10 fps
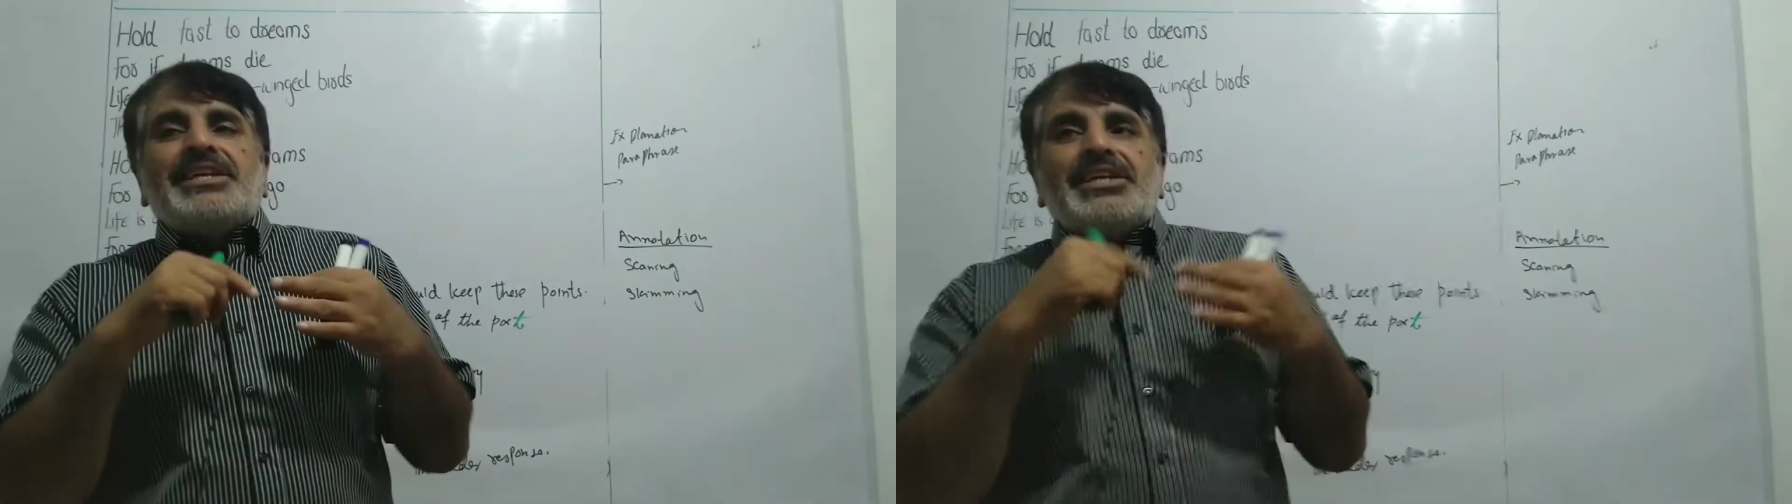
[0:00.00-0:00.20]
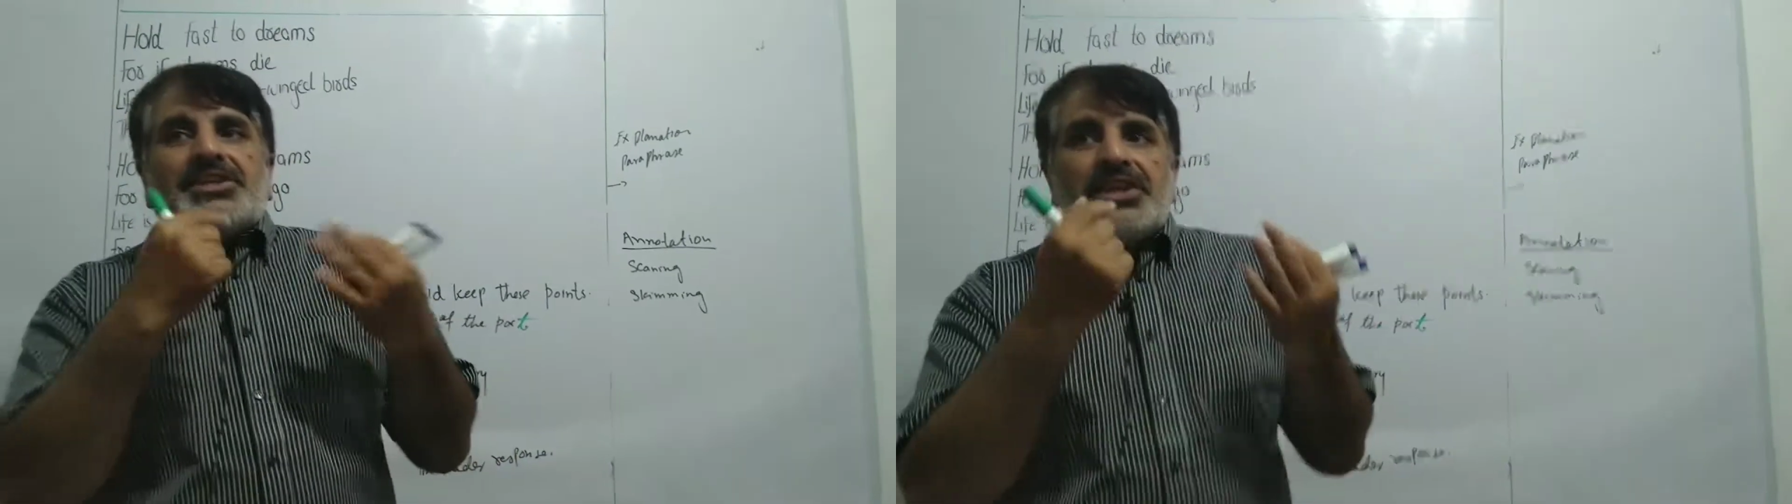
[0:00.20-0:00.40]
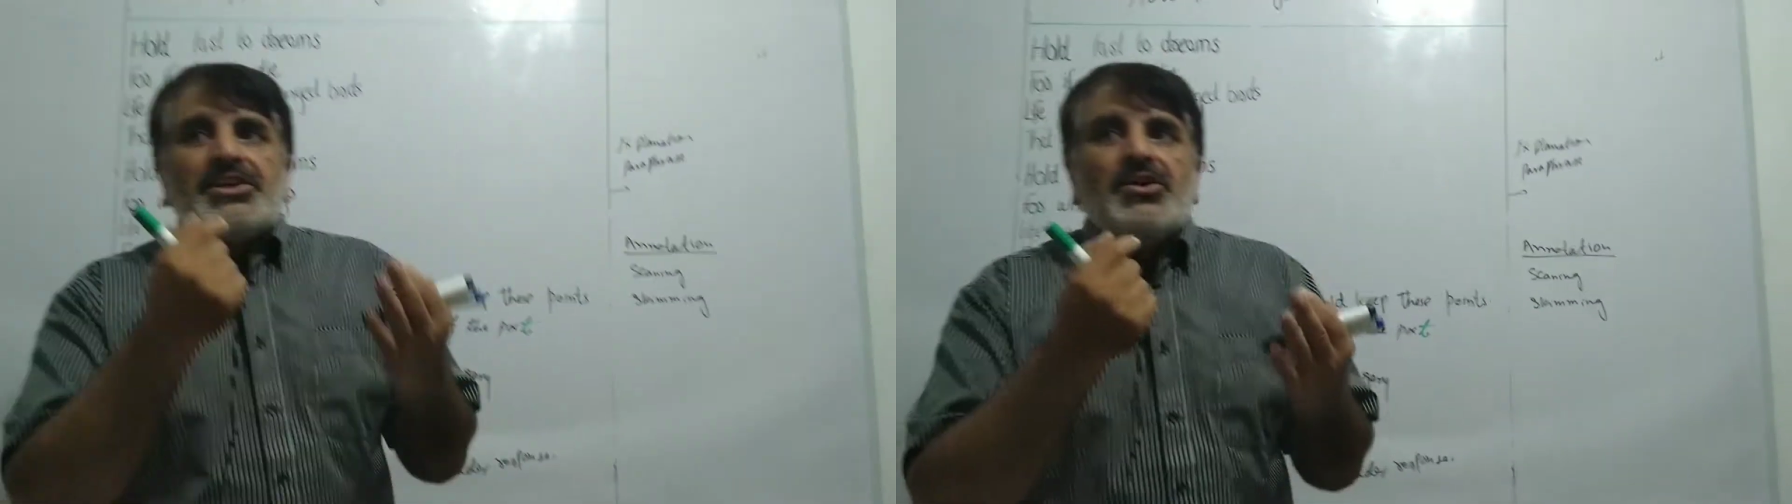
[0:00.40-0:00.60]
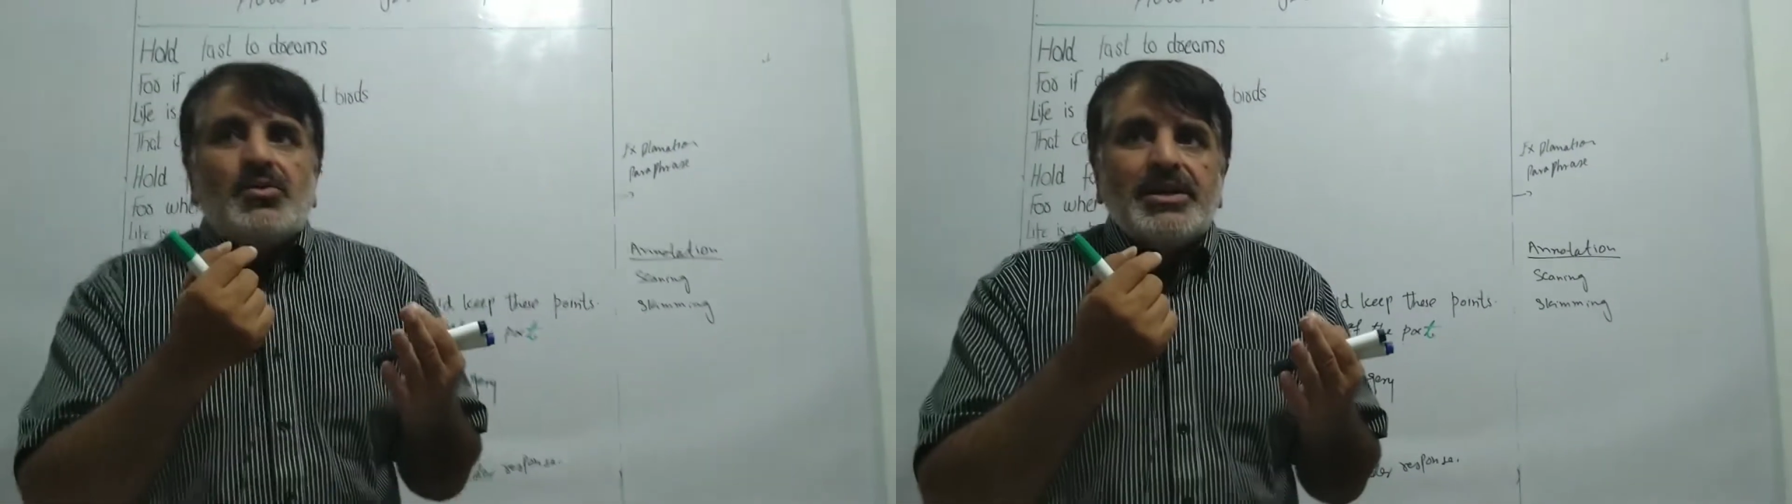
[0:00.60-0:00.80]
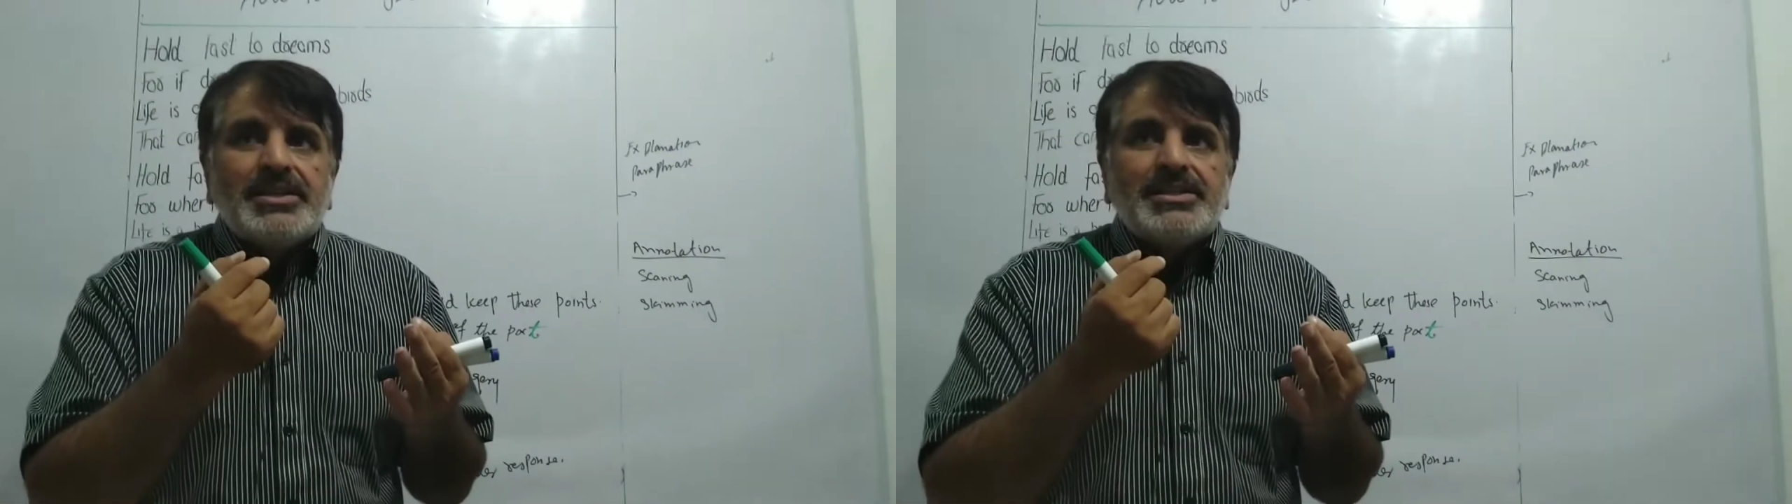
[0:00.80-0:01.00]
denotative
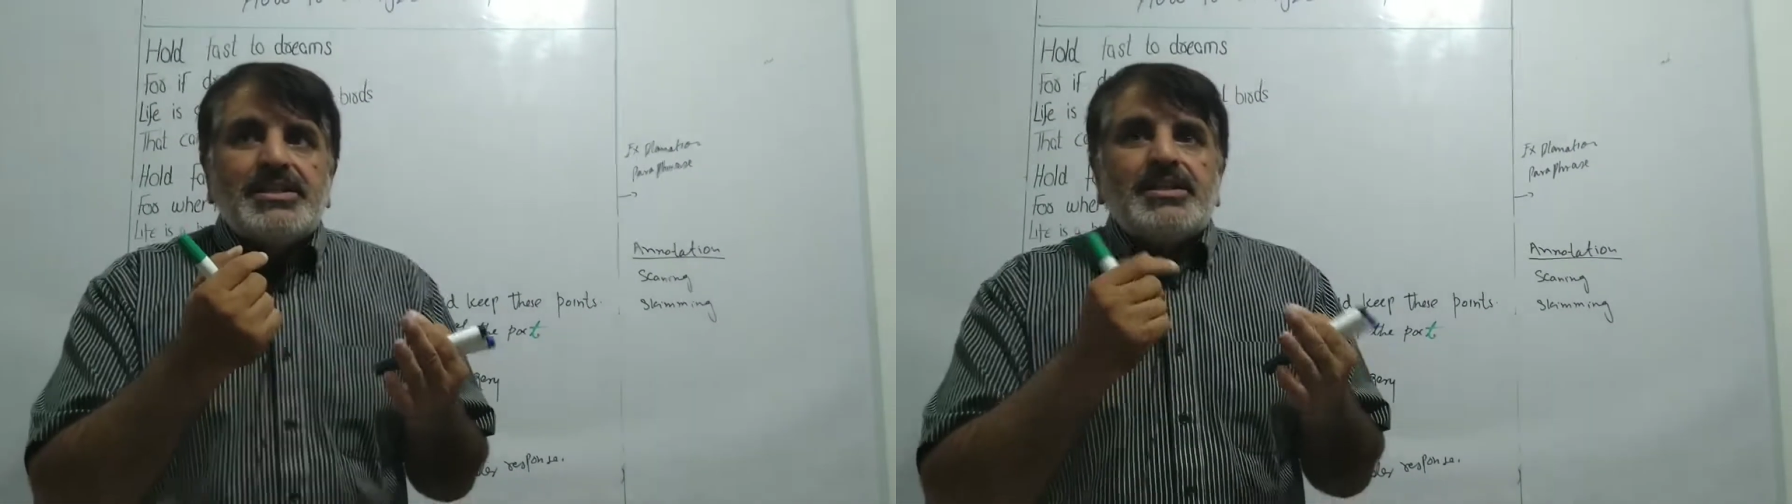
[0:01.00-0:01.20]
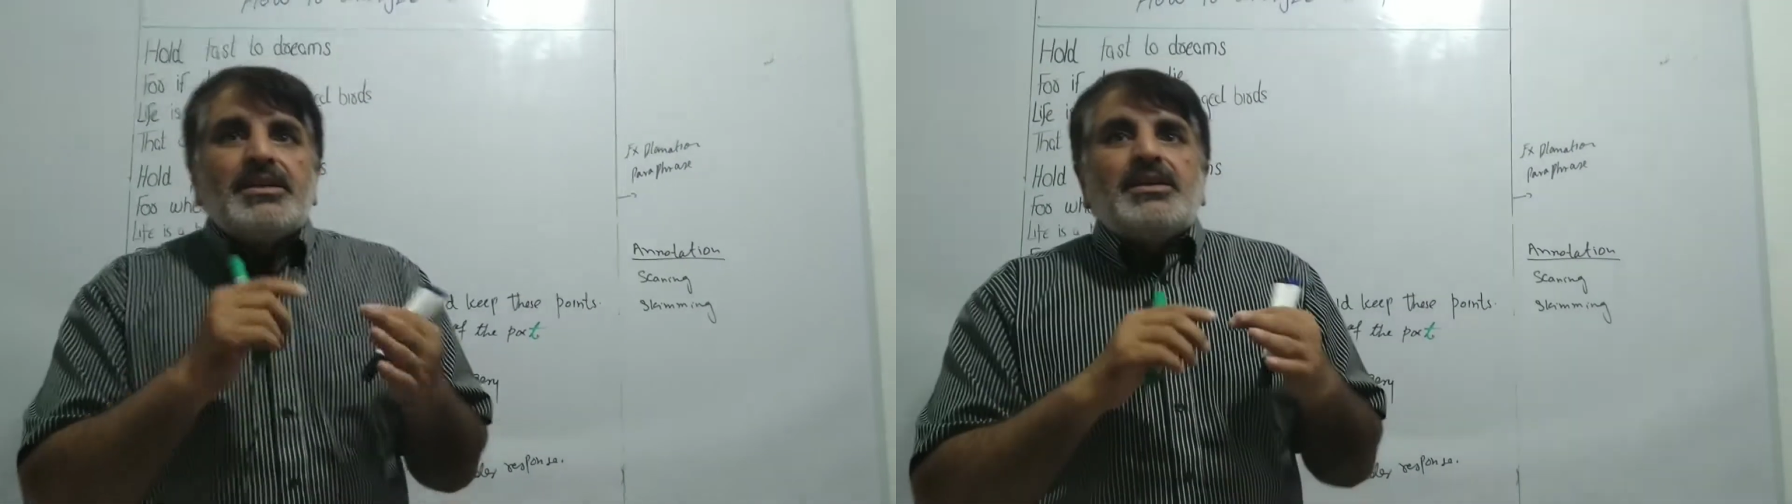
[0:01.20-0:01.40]
words.